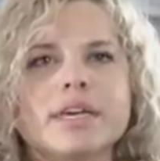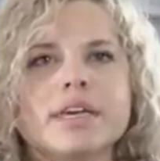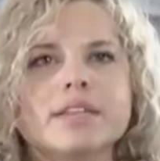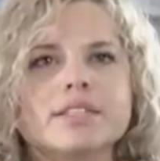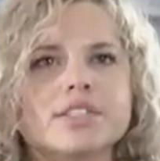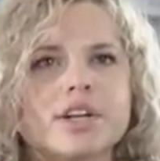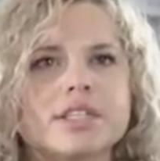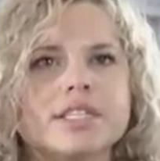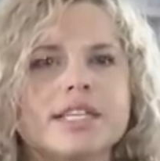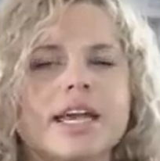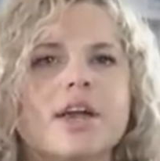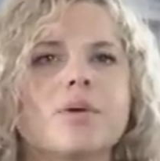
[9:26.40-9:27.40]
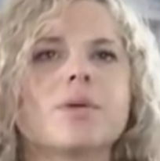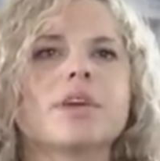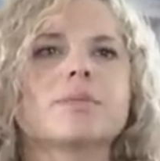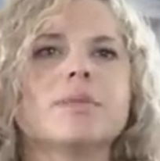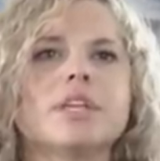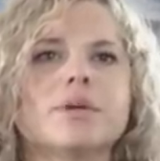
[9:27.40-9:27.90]
meet and start the day
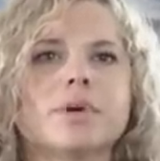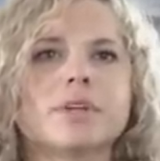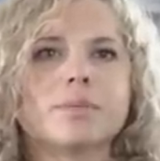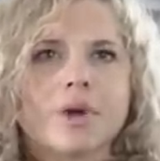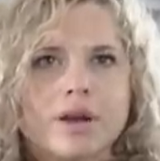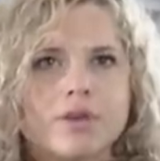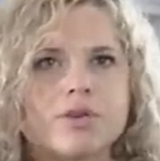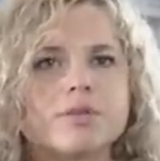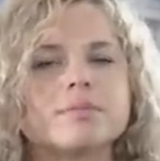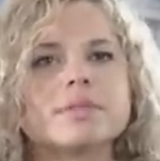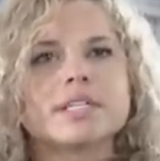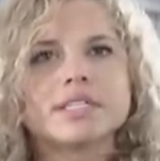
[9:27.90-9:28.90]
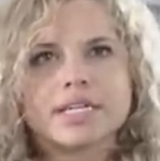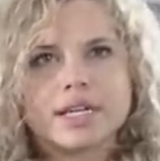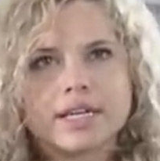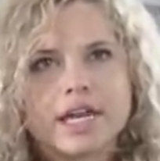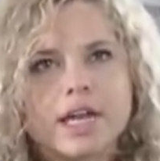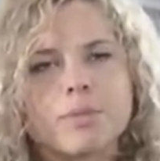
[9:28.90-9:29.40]
with meeting with Brad Holmes and
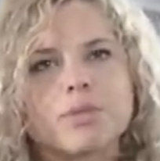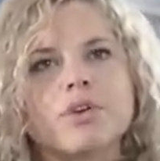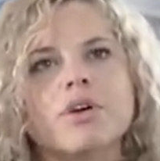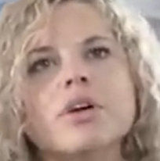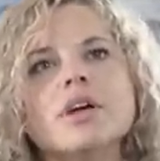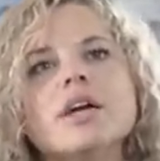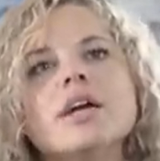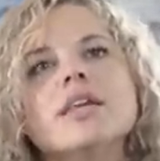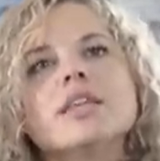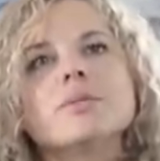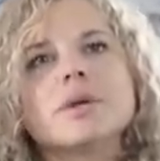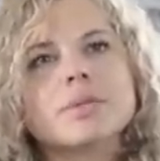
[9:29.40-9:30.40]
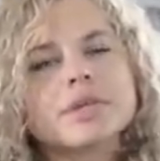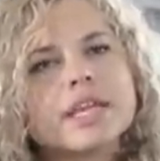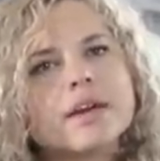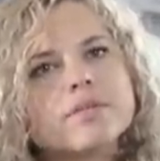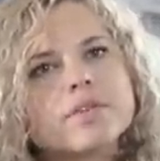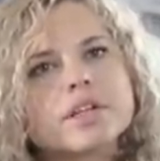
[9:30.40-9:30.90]
Dan Campbell. They'll meet with
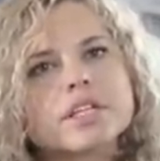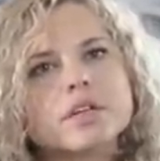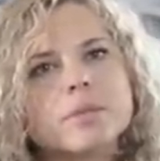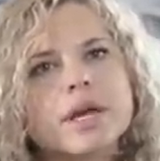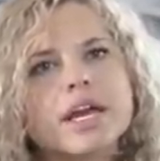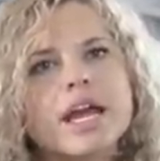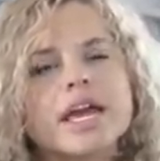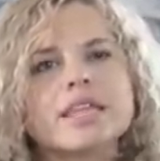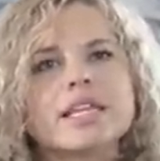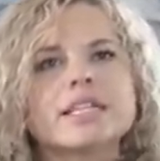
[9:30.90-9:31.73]
them for a little bit, and